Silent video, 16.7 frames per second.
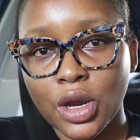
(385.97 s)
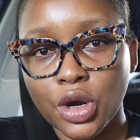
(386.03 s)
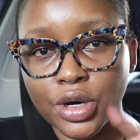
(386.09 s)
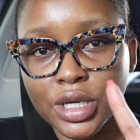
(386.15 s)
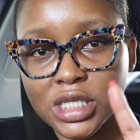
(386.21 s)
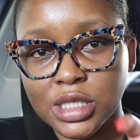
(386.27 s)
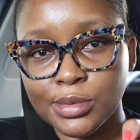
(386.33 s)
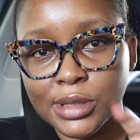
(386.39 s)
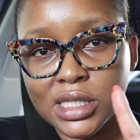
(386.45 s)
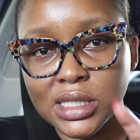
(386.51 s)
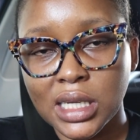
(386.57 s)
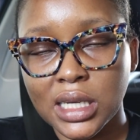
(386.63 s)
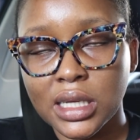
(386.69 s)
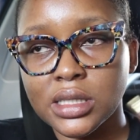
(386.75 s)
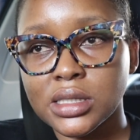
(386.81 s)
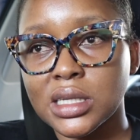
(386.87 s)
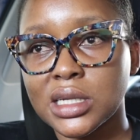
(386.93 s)
Christmas
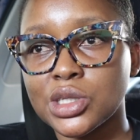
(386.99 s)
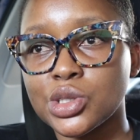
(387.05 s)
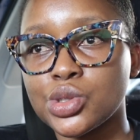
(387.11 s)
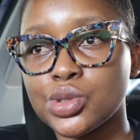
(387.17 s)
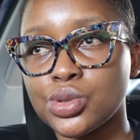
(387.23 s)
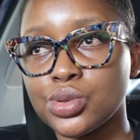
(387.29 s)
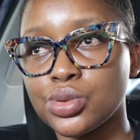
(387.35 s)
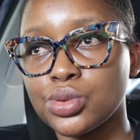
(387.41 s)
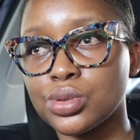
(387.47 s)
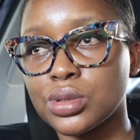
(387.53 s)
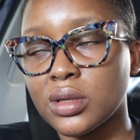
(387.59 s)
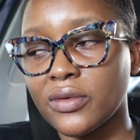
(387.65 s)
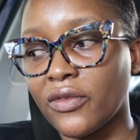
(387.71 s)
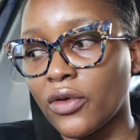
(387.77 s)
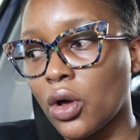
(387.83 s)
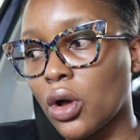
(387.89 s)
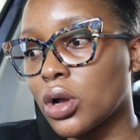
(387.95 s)
nails into the
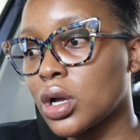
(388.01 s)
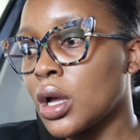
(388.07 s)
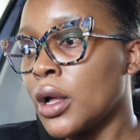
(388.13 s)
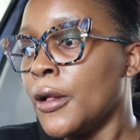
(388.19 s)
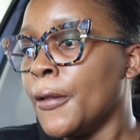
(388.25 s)
vlog.